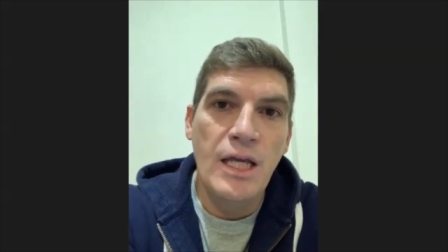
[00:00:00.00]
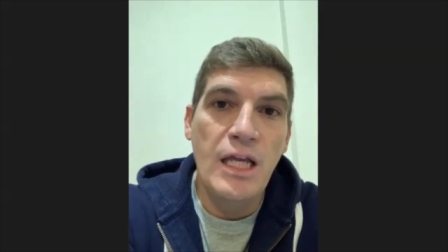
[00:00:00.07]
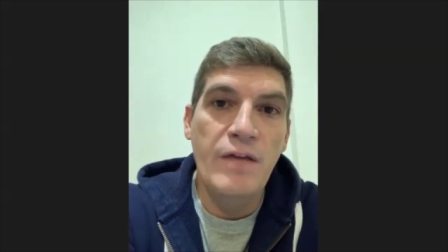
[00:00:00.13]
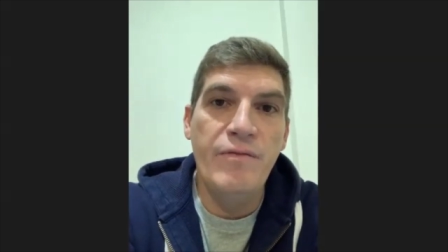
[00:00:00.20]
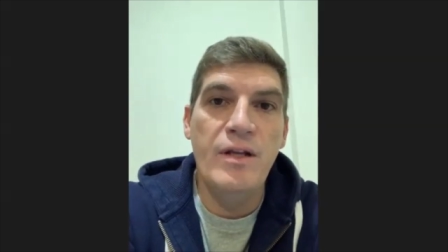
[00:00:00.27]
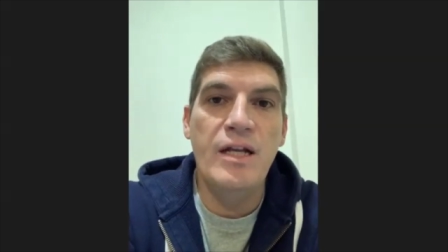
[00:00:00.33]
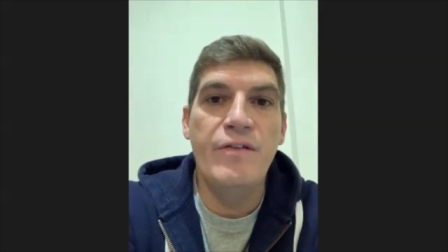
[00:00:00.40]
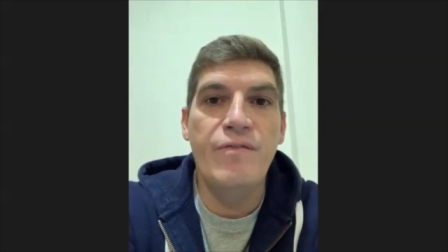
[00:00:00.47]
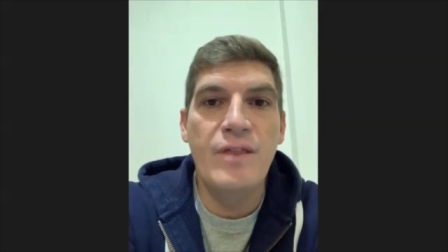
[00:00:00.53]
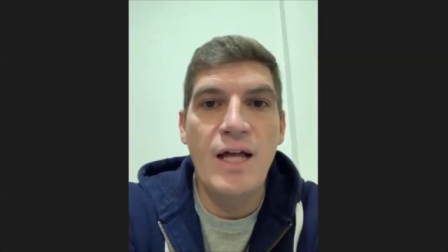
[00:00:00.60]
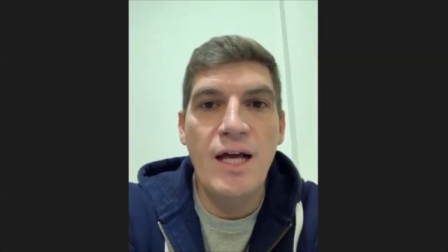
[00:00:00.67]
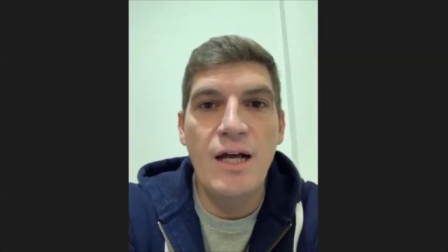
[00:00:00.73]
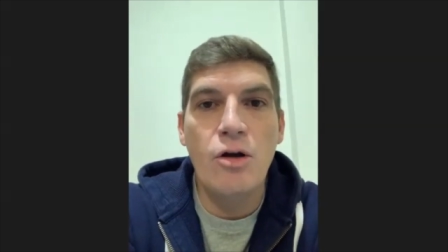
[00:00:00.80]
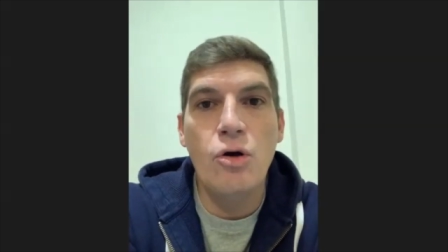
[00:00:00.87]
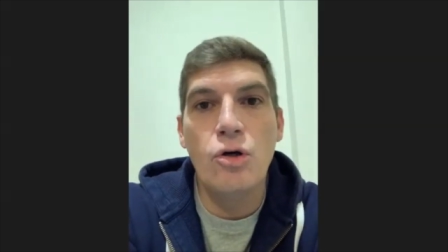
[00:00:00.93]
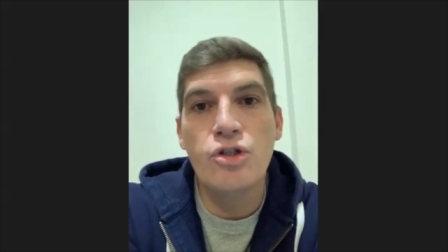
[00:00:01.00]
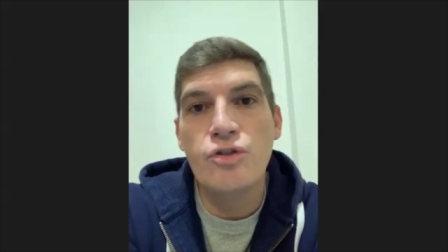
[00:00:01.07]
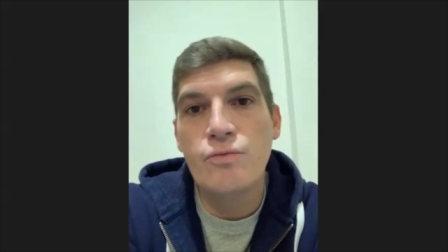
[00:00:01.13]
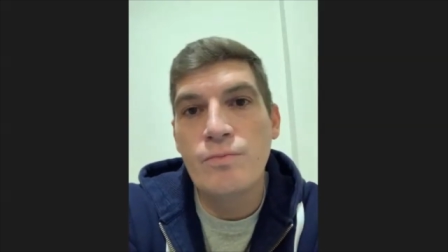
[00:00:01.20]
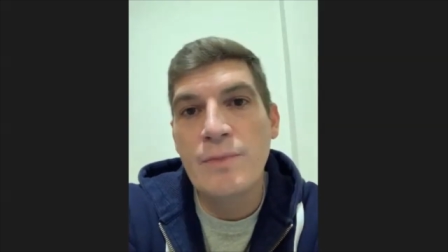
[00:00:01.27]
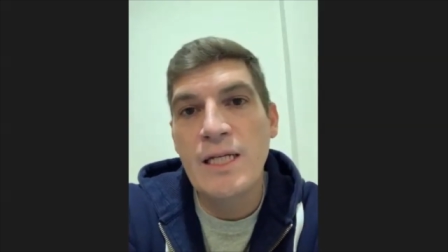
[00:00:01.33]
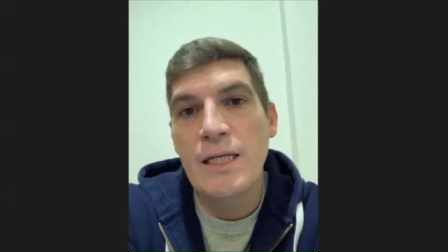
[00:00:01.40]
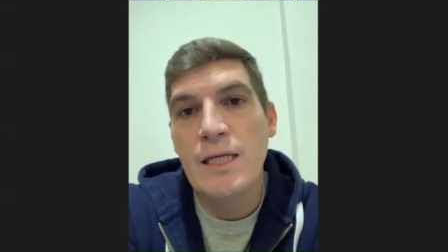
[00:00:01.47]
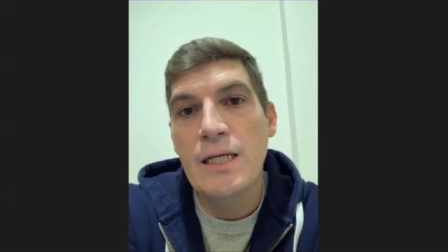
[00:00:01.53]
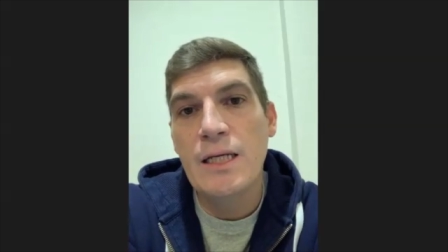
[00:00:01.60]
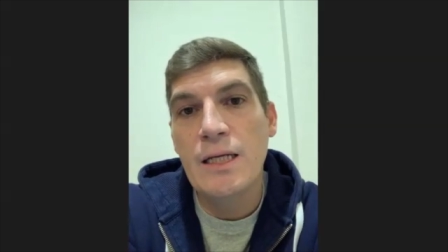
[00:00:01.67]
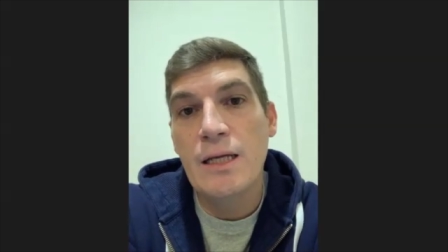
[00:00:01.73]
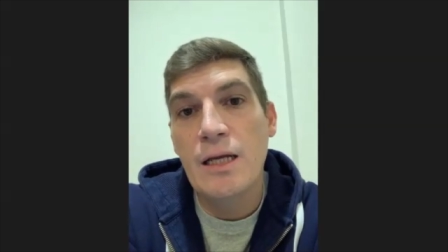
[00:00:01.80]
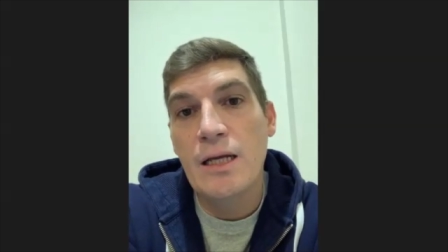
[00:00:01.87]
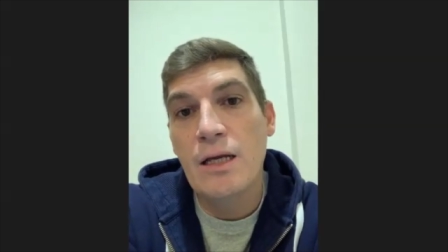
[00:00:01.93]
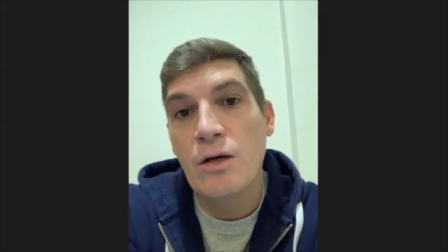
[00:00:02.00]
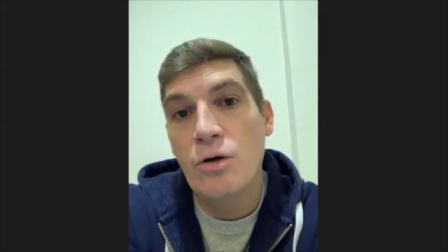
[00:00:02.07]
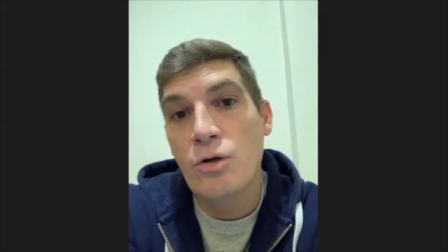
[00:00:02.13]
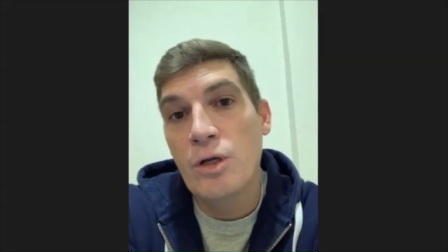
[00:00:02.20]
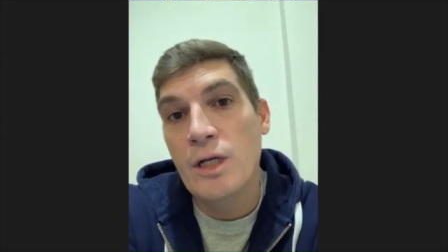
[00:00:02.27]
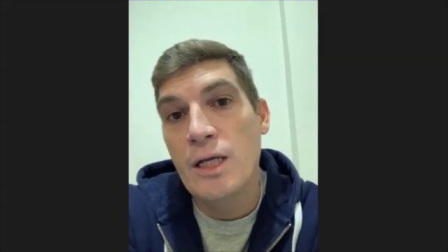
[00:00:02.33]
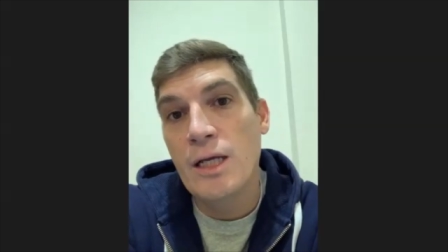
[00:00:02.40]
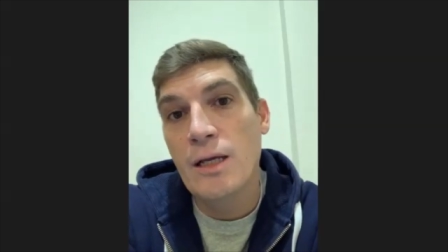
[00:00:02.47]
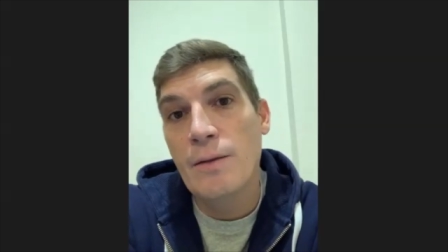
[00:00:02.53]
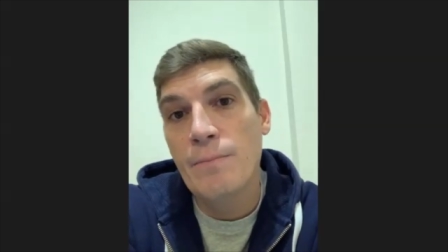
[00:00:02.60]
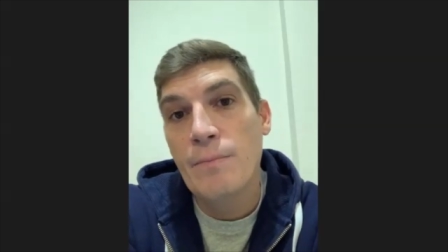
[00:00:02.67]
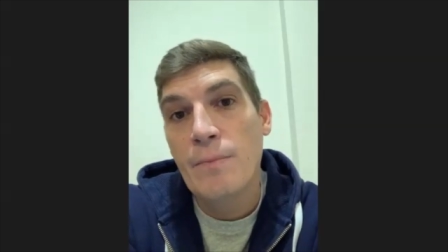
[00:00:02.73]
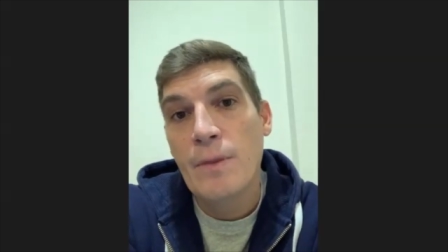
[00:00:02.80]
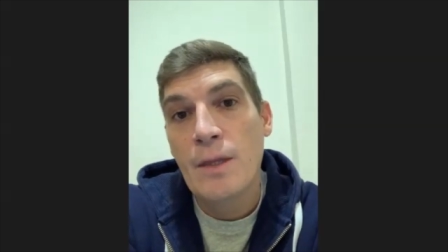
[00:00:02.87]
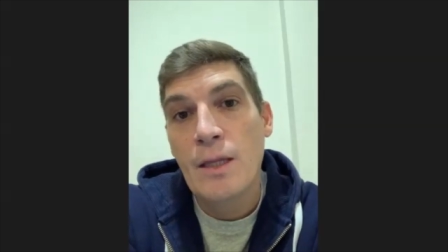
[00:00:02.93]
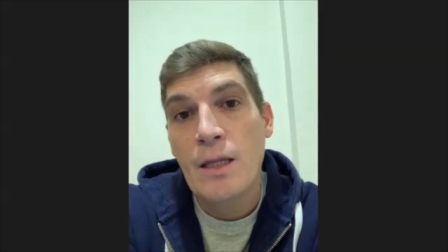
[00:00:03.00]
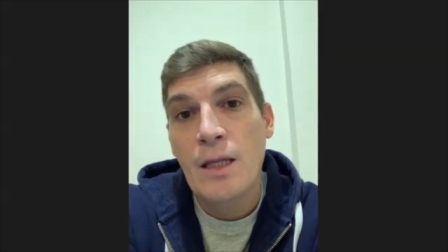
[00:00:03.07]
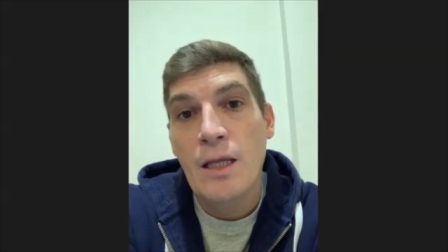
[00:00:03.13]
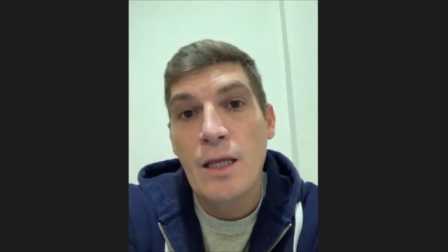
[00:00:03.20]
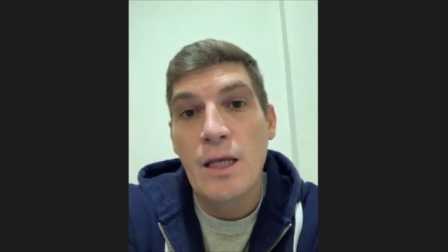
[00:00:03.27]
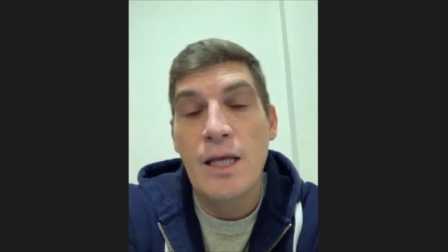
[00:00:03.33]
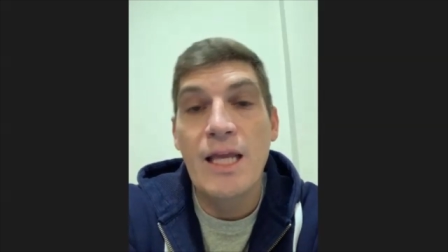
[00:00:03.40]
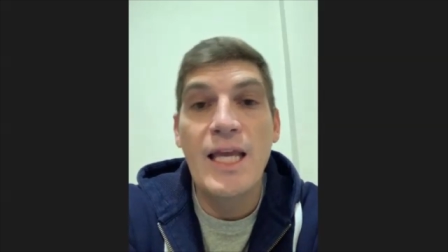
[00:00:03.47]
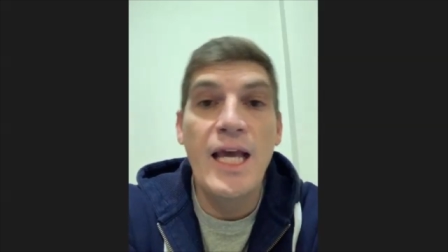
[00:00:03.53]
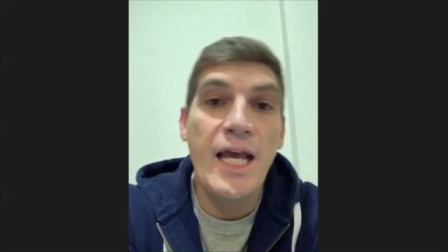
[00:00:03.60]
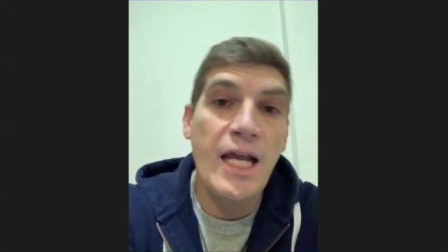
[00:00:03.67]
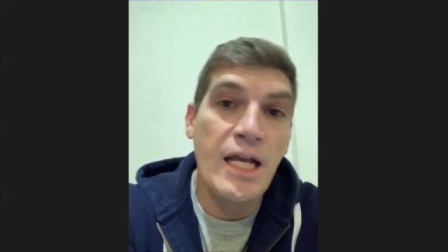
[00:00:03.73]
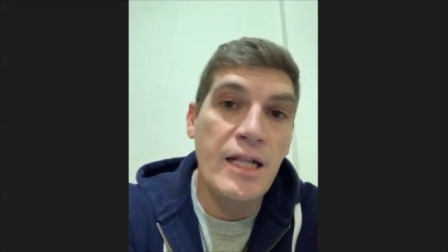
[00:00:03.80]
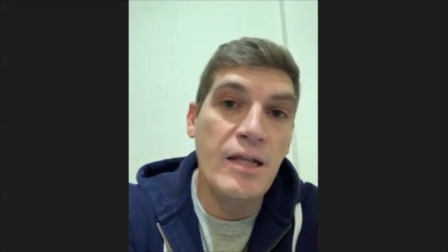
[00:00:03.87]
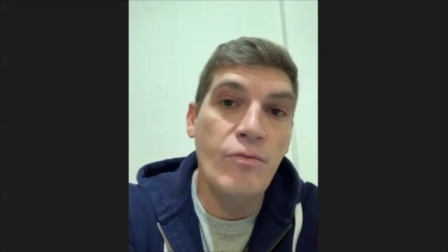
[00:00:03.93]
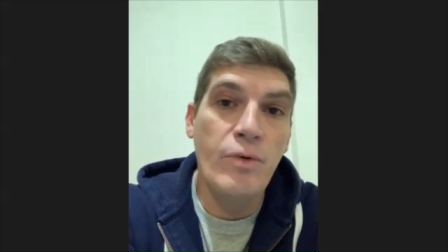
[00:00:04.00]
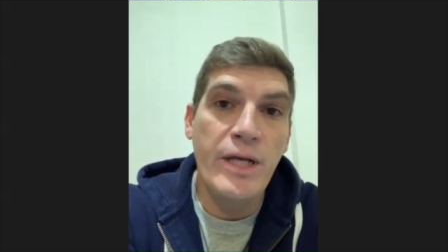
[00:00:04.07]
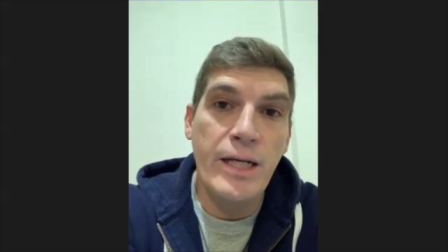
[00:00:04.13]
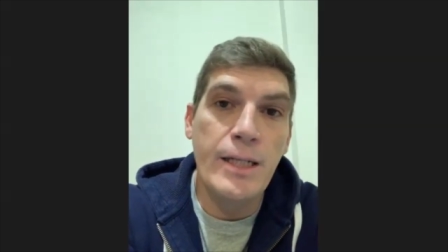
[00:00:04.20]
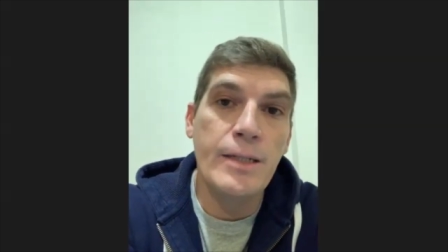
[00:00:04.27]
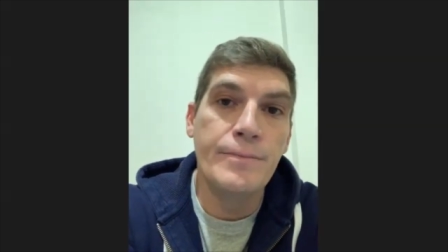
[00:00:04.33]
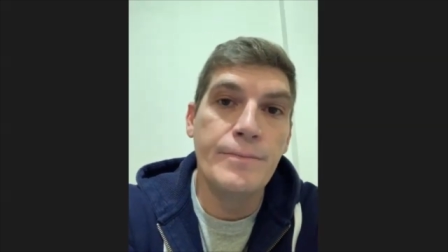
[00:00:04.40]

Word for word: even if that cost me uh, on a uh, k in the week.